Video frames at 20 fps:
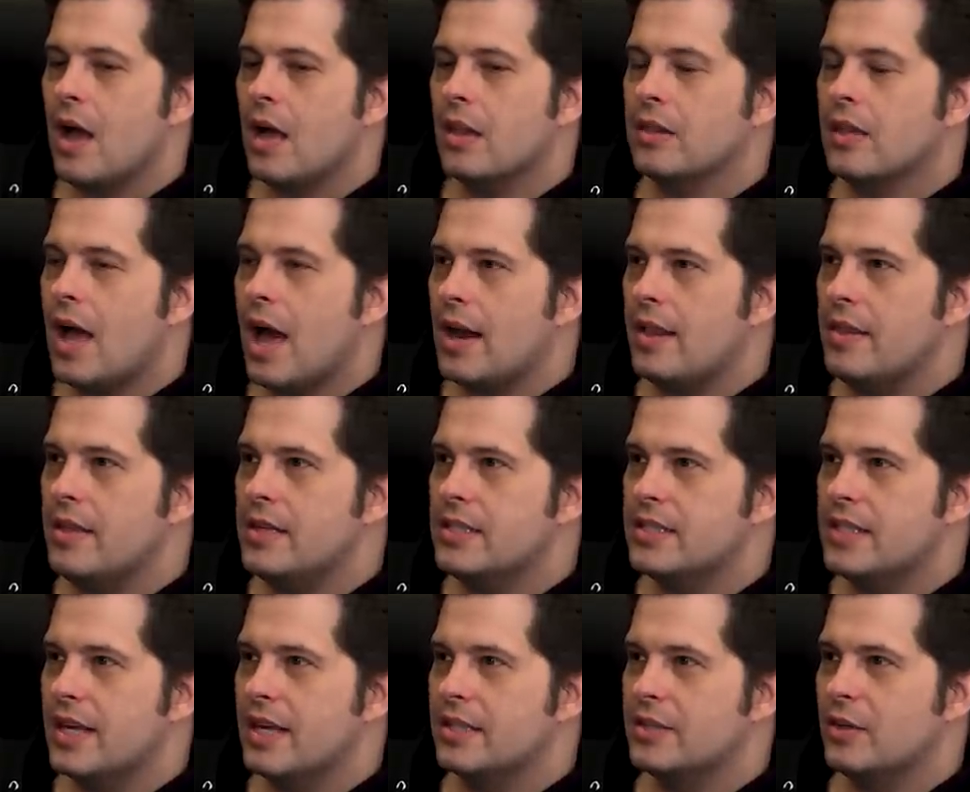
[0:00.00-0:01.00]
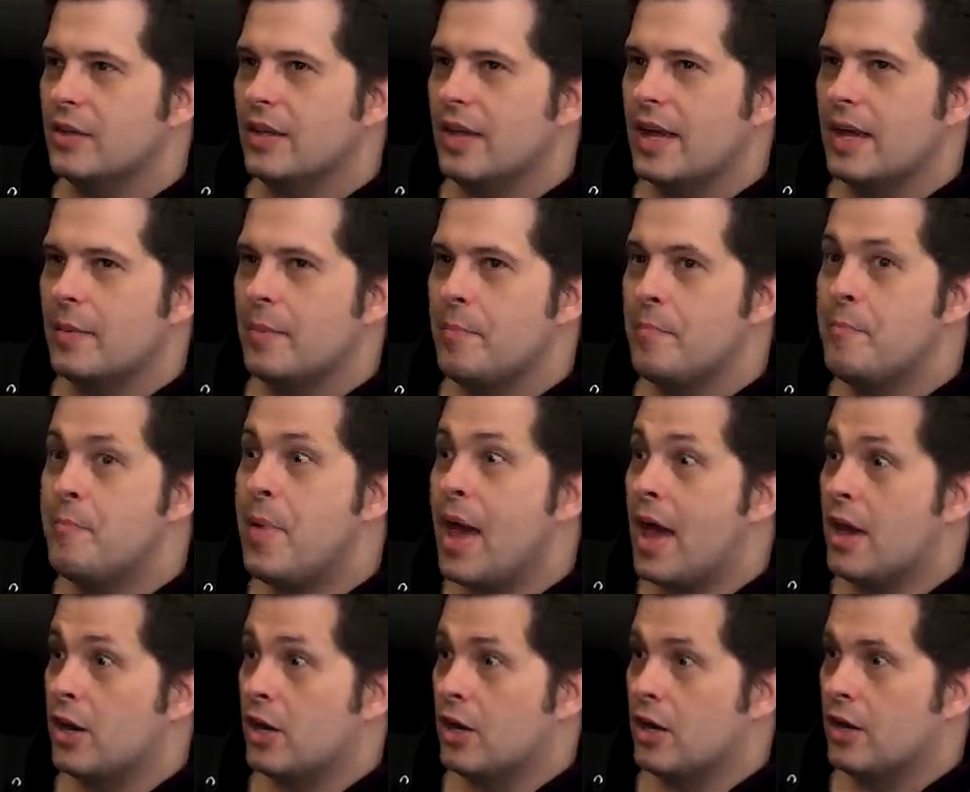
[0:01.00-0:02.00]
a lot of these things are like
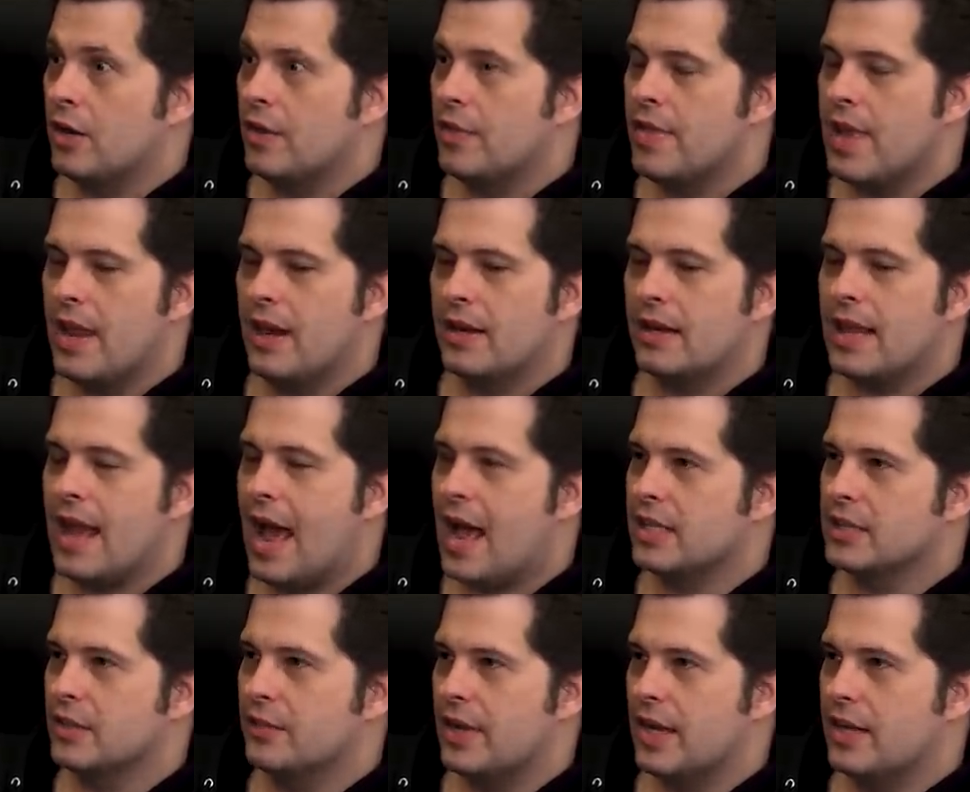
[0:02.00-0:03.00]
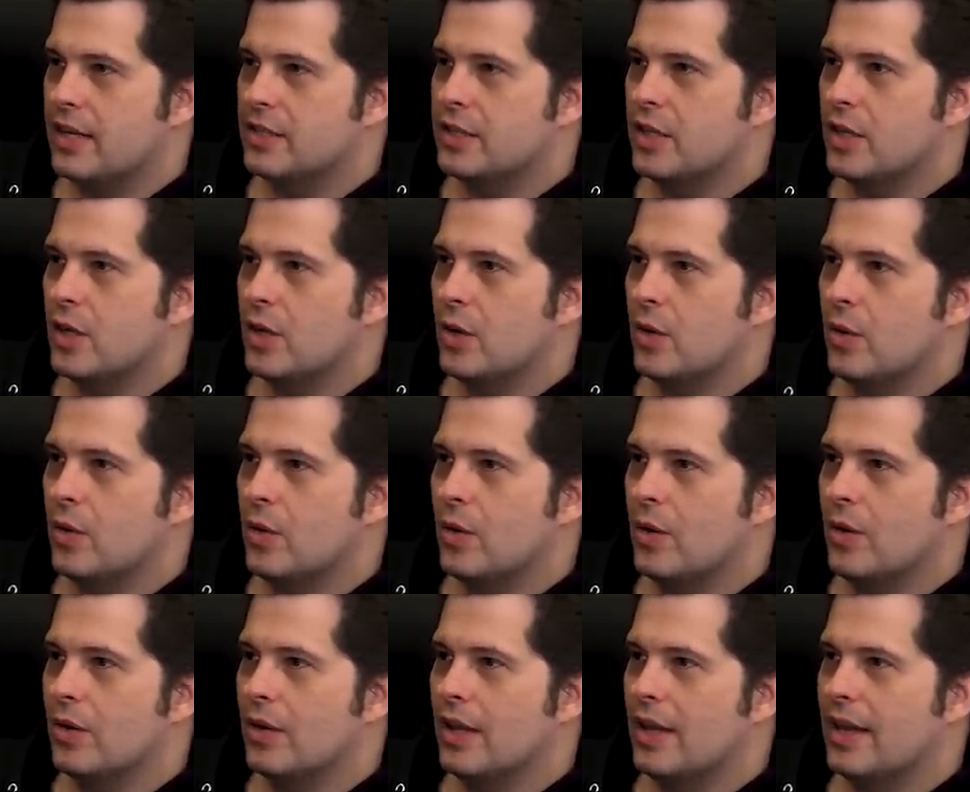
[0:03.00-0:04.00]
better than Castlevania 2
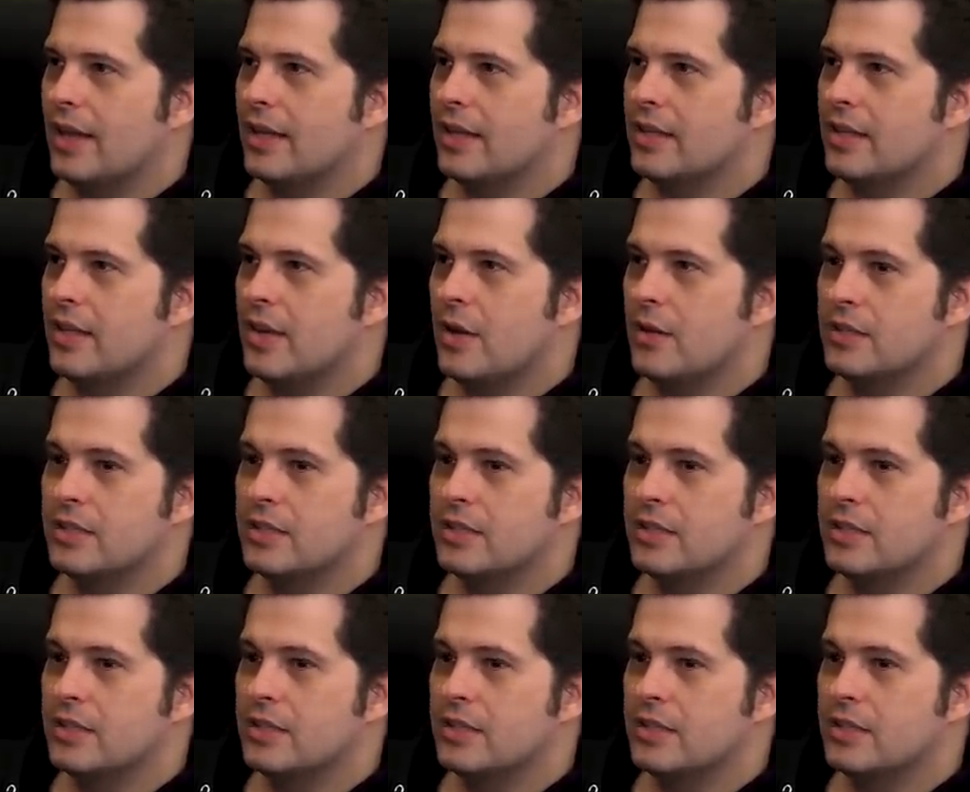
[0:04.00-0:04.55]
or like you right.